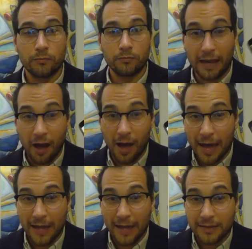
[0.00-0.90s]
their
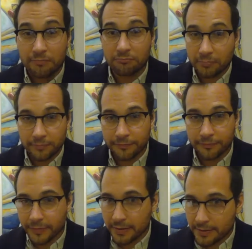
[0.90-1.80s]
iPads.
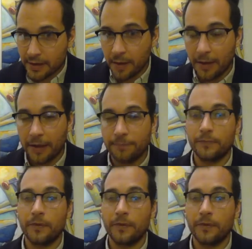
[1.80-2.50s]
This is an iPad.